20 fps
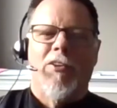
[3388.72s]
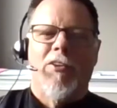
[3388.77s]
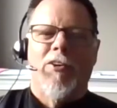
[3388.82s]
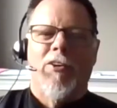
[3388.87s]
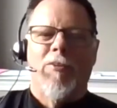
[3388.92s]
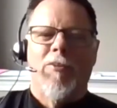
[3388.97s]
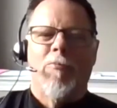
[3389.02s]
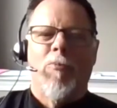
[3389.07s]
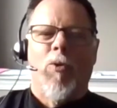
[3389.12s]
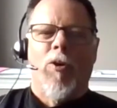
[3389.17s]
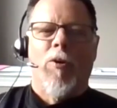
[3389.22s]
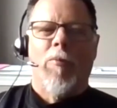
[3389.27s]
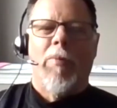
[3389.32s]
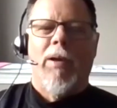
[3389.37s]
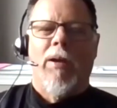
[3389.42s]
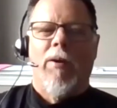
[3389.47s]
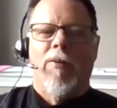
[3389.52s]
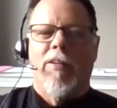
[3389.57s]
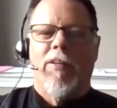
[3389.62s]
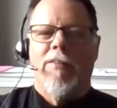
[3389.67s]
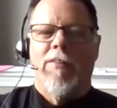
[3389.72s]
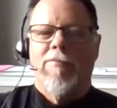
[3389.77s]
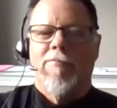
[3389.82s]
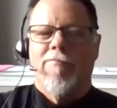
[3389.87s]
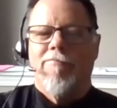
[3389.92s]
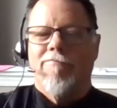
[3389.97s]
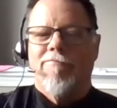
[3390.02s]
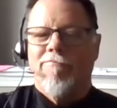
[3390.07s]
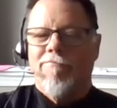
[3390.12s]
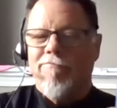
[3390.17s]
to learn more about it,
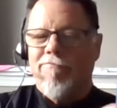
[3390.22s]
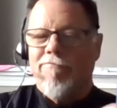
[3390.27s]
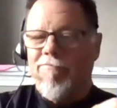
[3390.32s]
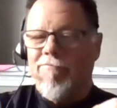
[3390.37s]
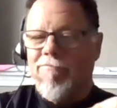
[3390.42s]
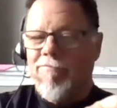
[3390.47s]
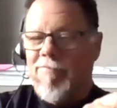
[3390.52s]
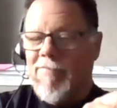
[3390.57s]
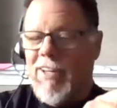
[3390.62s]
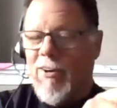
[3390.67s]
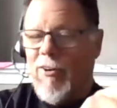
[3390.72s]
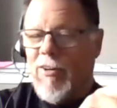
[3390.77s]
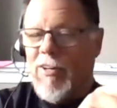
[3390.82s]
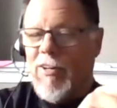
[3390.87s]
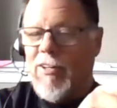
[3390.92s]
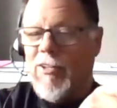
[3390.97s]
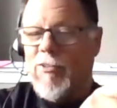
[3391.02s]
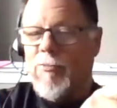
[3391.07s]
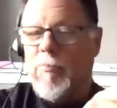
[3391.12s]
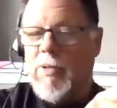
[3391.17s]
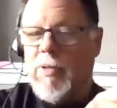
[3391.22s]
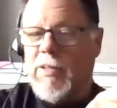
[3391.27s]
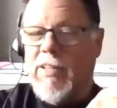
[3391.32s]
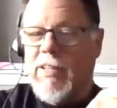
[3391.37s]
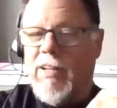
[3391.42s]
there it is. Pick